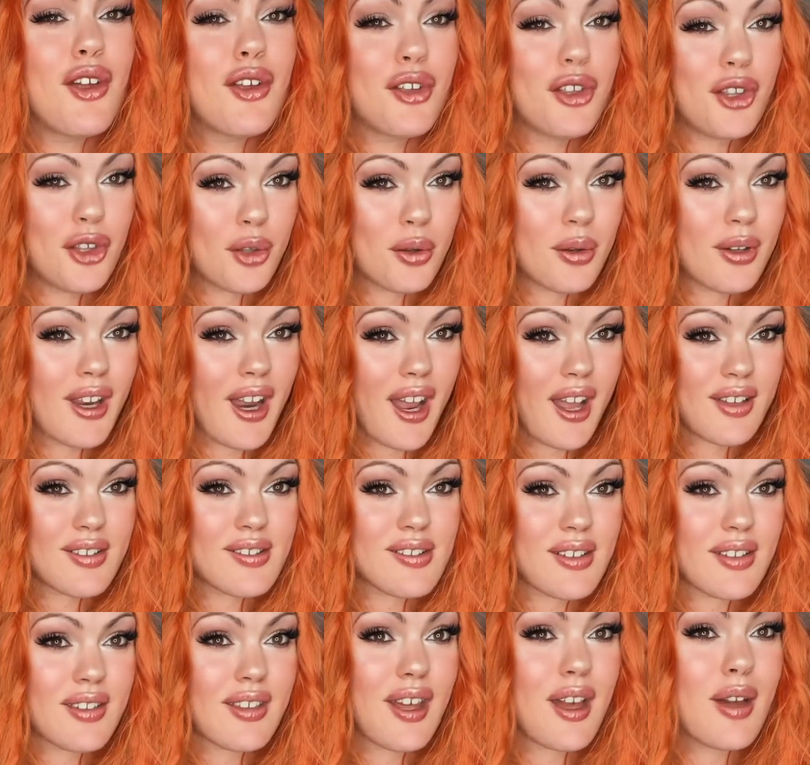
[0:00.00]
You can
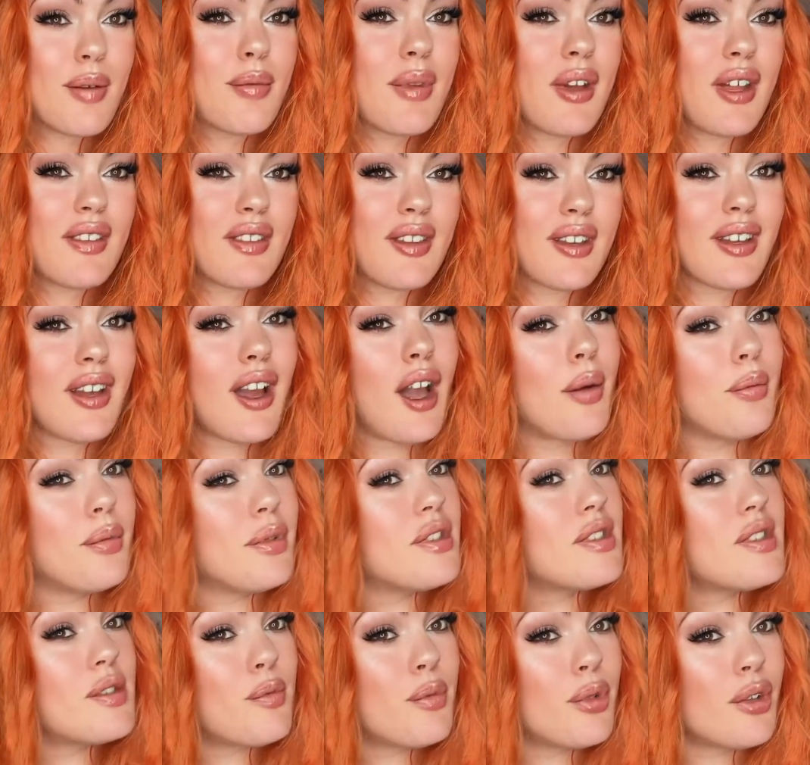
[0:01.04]
ask them in the
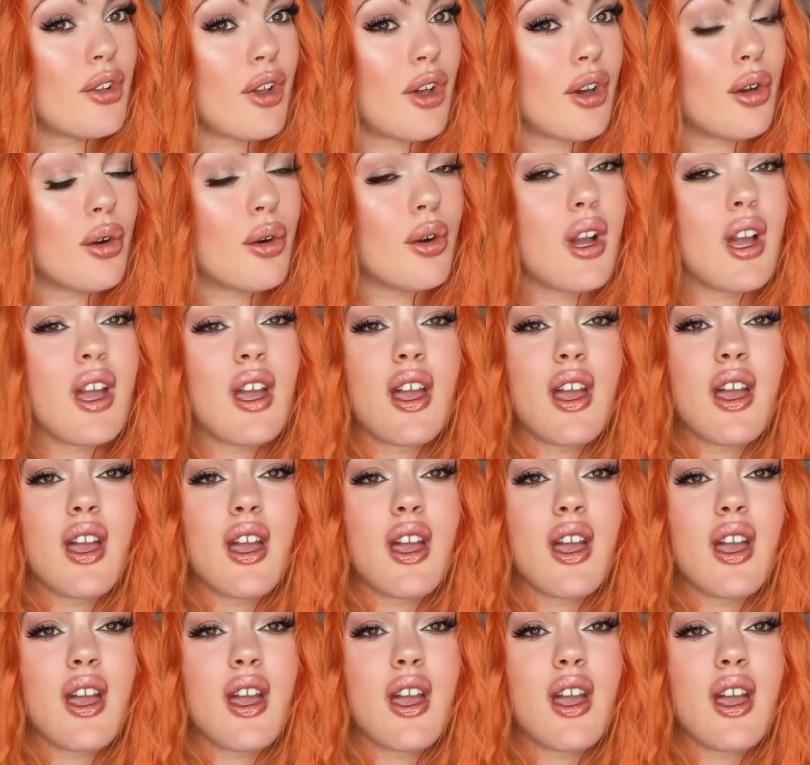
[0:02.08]
comments below,